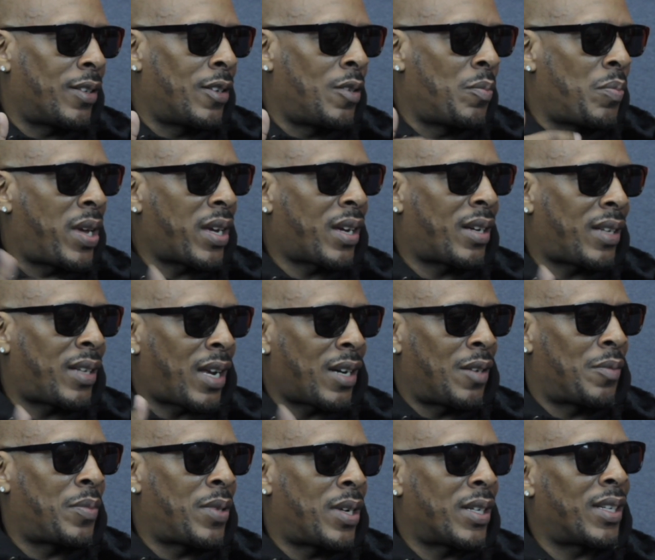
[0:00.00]
you make a lot
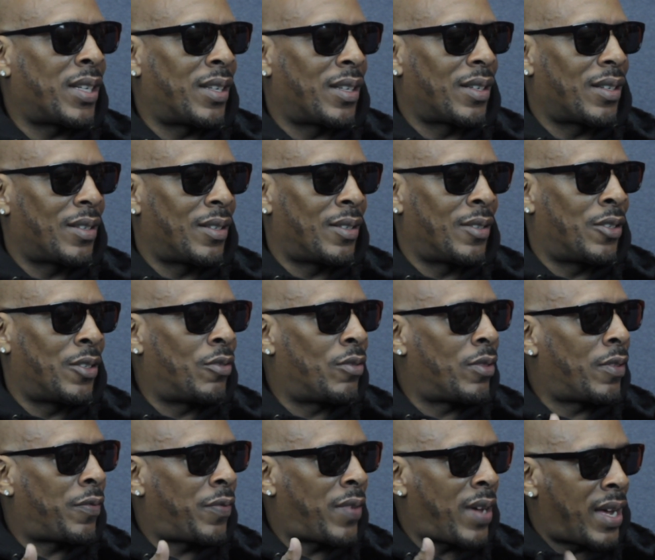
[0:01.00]
of money
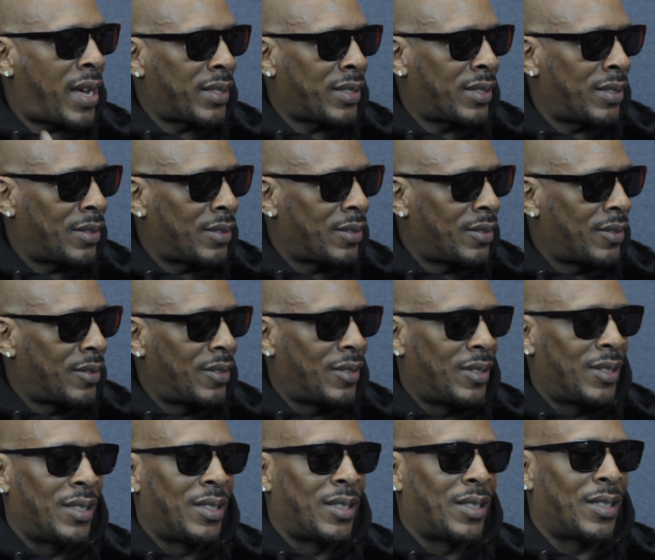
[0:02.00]
doing fashion
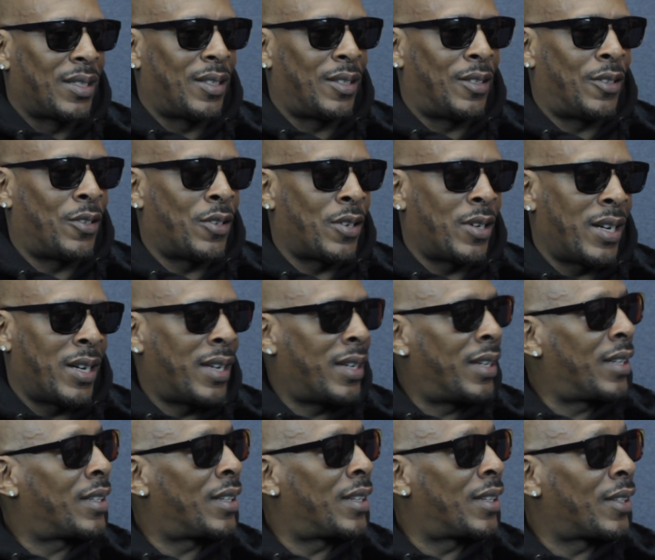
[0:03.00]
or
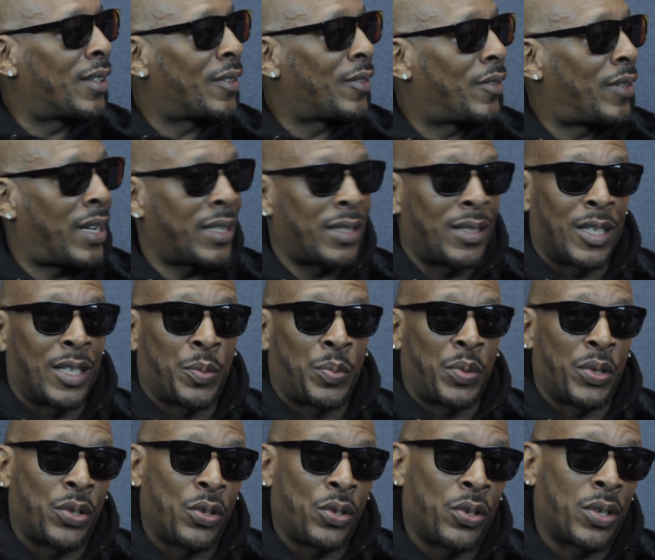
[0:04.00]
anything as an
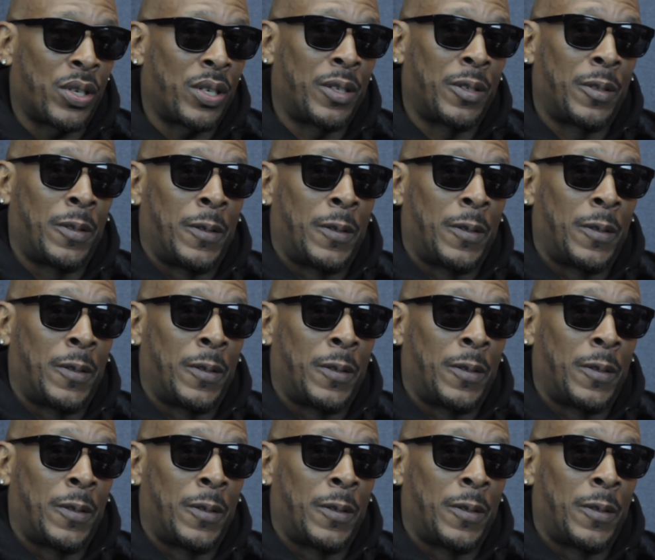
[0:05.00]
entrepreneur,